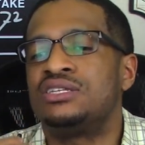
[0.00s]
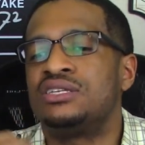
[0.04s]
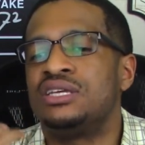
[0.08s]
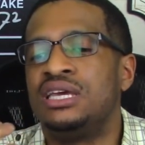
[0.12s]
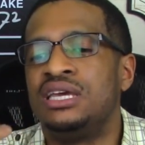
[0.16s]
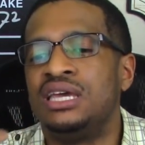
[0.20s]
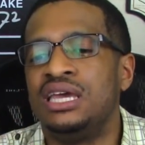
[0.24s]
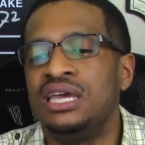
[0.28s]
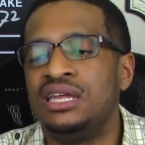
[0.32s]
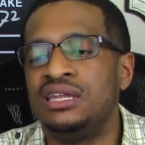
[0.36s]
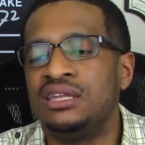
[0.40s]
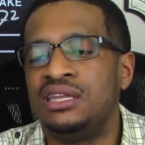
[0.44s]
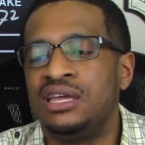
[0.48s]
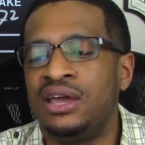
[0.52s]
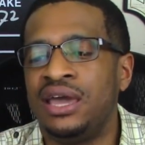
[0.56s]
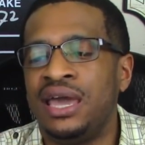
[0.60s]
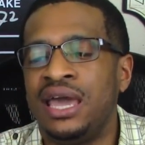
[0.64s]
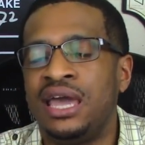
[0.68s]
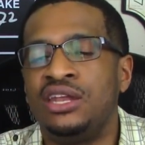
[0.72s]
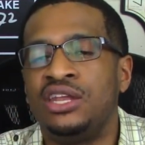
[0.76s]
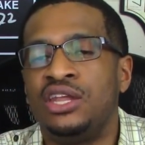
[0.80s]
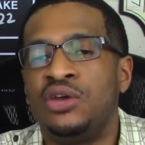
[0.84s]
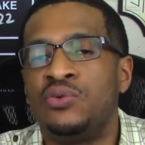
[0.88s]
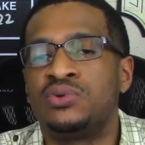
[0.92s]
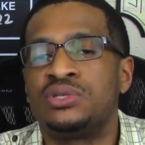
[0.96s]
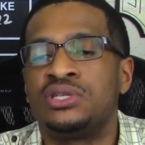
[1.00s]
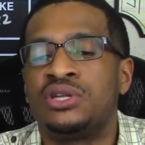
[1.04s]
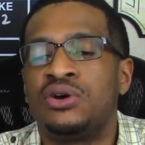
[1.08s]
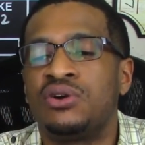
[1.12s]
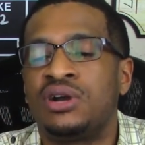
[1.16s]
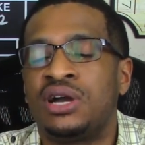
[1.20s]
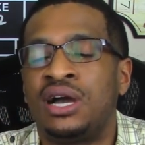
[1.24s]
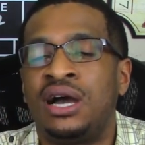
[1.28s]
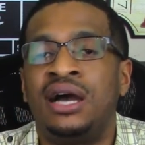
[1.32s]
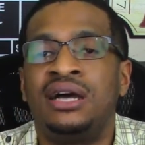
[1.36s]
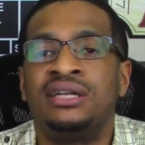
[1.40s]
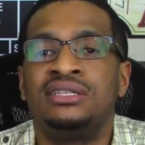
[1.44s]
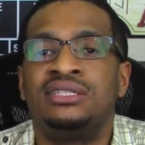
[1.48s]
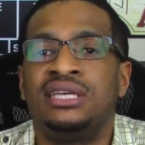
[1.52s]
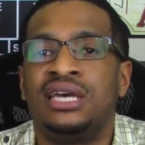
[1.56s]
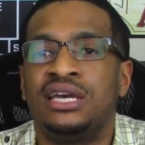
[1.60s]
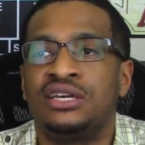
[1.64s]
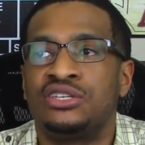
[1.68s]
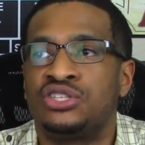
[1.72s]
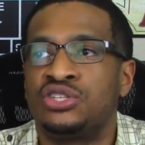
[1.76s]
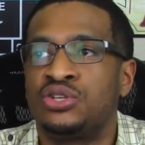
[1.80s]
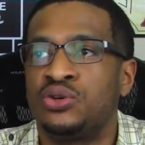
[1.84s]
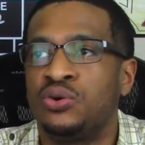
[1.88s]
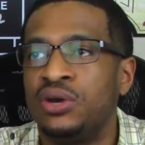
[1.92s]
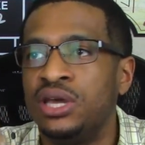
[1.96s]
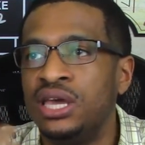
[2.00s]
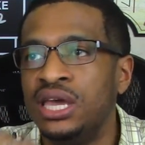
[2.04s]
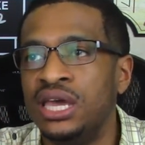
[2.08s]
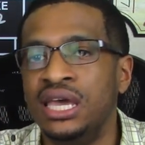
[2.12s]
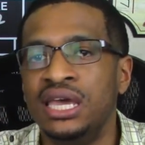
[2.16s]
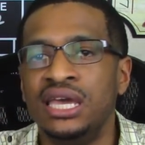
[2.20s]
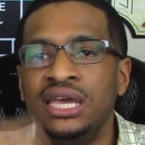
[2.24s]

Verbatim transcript: it, it there had there was no context to it.